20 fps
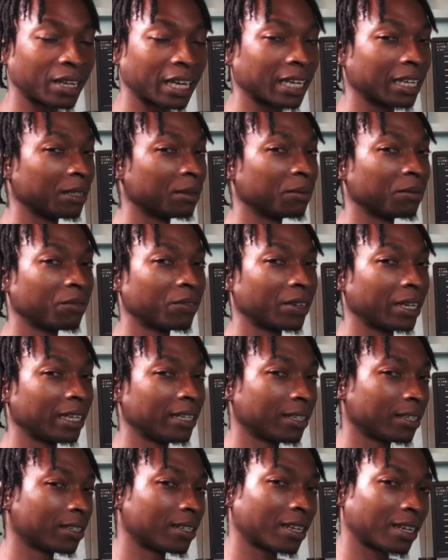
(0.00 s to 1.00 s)
I can
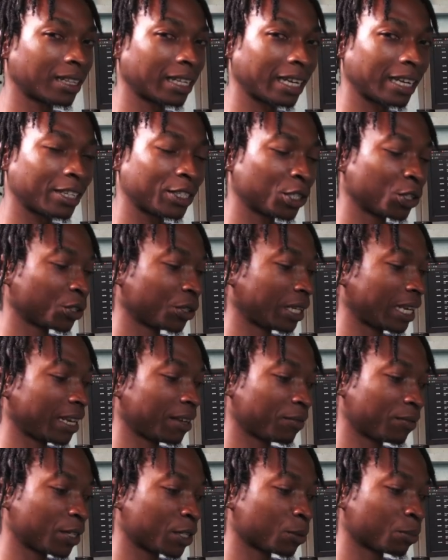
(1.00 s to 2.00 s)
find another entry
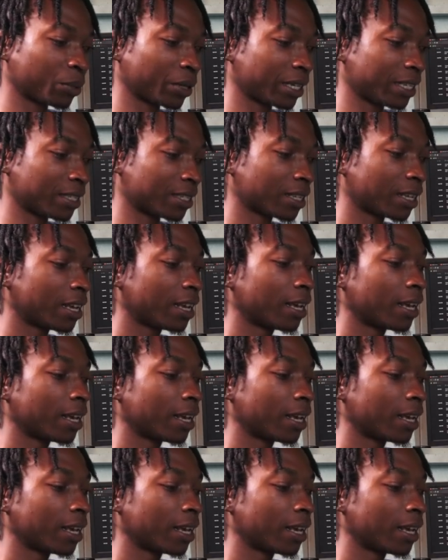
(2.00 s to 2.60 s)
if this price